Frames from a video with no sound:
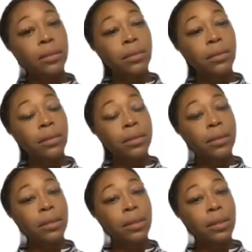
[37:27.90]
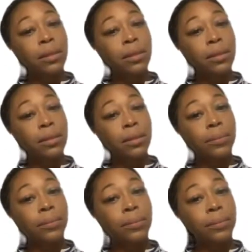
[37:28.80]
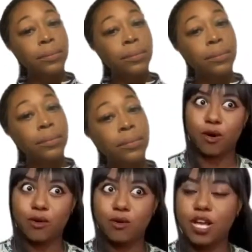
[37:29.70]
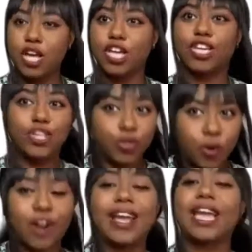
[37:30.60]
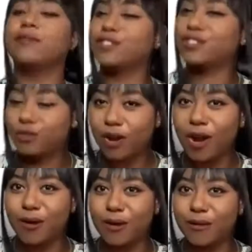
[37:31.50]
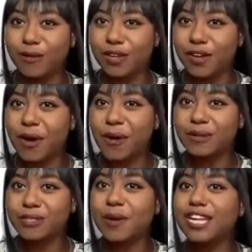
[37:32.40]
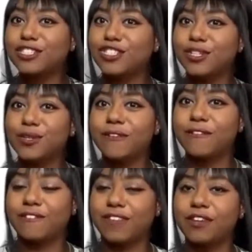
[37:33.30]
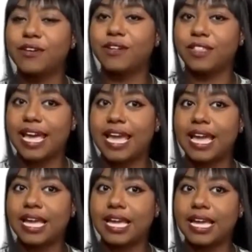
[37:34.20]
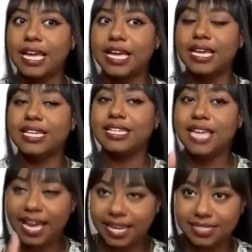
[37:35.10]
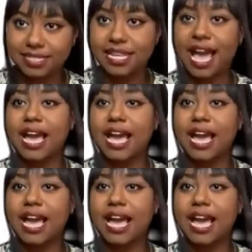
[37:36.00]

your approach, but by doing so, you are able to grow, you know? So I do feel like, yes,